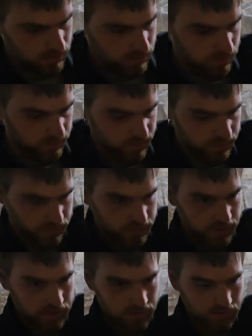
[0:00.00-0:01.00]
Normally what
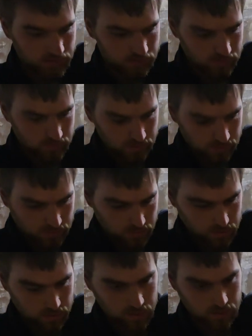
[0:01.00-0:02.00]
I do is,
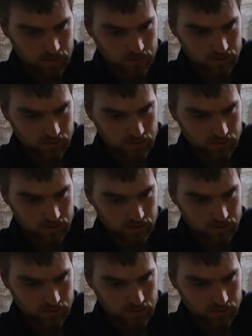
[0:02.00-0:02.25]
so this will